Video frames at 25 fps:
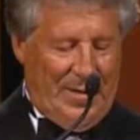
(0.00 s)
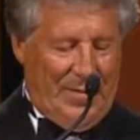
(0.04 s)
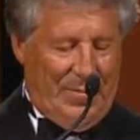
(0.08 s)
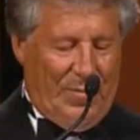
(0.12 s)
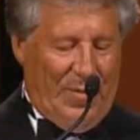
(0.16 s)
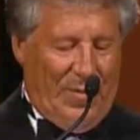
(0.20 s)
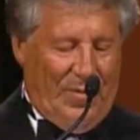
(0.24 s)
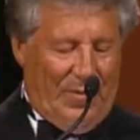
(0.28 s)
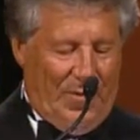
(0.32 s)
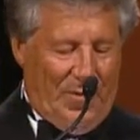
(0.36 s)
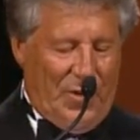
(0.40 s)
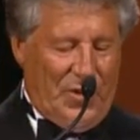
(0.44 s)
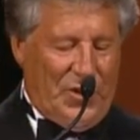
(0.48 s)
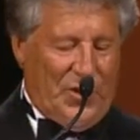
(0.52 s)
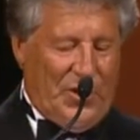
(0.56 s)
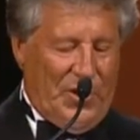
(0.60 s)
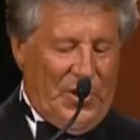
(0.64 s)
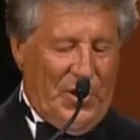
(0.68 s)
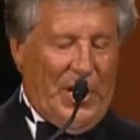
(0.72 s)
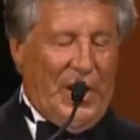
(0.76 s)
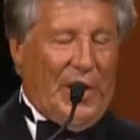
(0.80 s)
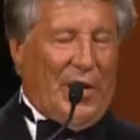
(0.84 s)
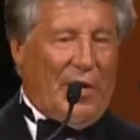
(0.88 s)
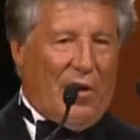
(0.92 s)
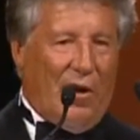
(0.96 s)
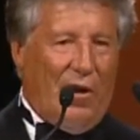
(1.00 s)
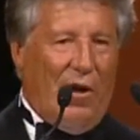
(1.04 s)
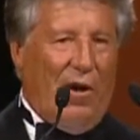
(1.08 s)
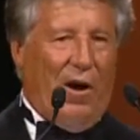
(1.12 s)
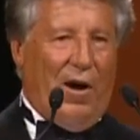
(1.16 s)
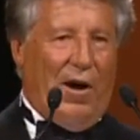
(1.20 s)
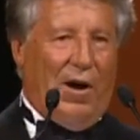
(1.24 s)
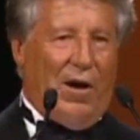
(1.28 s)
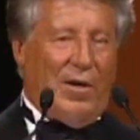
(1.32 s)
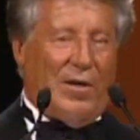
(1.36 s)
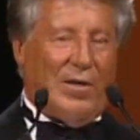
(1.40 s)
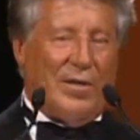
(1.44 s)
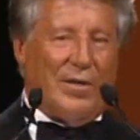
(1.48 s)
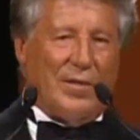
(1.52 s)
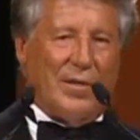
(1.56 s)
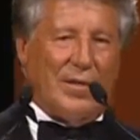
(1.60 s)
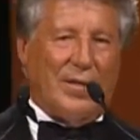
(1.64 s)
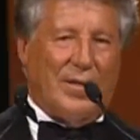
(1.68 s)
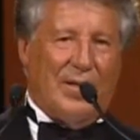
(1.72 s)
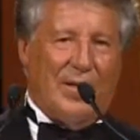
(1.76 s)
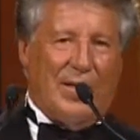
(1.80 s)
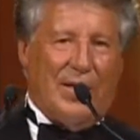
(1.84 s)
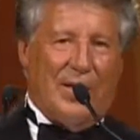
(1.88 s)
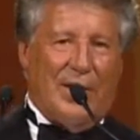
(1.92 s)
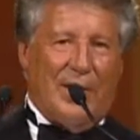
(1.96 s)
Well, first you need a car,
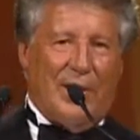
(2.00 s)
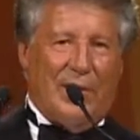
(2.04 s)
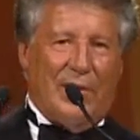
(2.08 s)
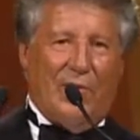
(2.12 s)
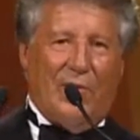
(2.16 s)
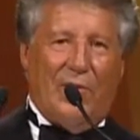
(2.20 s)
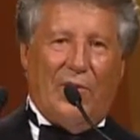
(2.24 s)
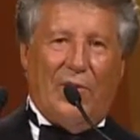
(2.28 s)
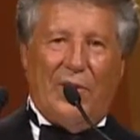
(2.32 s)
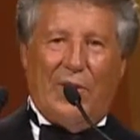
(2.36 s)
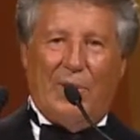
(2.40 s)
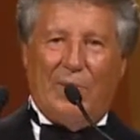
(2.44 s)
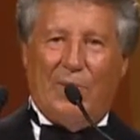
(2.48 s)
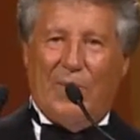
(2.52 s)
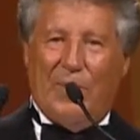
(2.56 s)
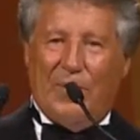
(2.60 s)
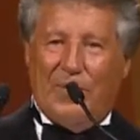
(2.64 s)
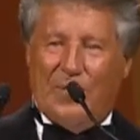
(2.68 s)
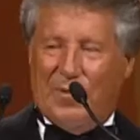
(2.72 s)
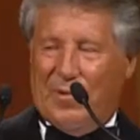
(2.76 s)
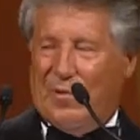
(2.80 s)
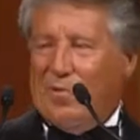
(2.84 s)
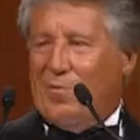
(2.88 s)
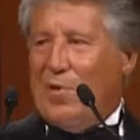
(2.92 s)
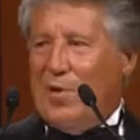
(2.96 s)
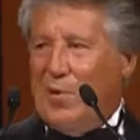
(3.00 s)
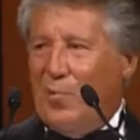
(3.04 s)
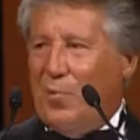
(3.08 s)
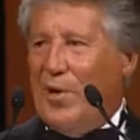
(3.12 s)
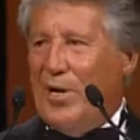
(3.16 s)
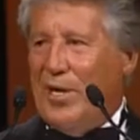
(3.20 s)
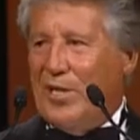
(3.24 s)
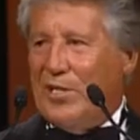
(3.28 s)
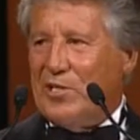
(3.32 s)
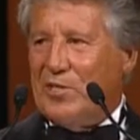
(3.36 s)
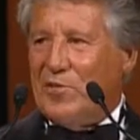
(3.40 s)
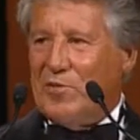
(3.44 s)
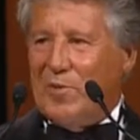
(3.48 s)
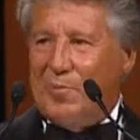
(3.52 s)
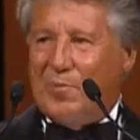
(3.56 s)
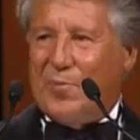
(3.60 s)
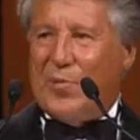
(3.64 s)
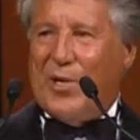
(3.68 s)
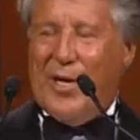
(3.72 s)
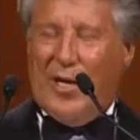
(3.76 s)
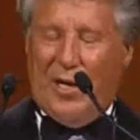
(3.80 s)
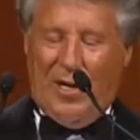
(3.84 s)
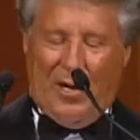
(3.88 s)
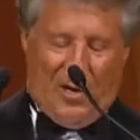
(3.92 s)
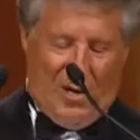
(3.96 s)
and there are only 3 ways to
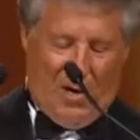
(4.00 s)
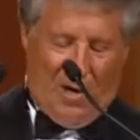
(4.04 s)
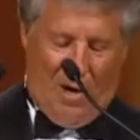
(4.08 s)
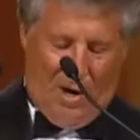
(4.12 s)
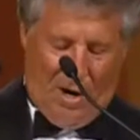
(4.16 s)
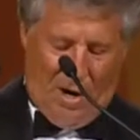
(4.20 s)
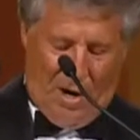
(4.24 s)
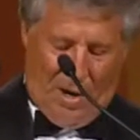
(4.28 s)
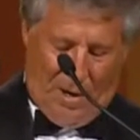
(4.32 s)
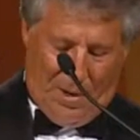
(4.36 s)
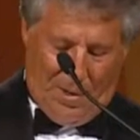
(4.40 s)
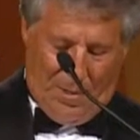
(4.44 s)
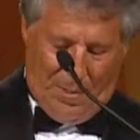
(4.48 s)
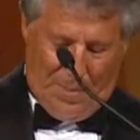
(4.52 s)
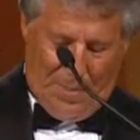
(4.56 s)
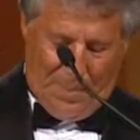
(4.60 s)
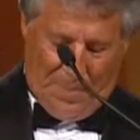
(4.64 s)
obtain a car.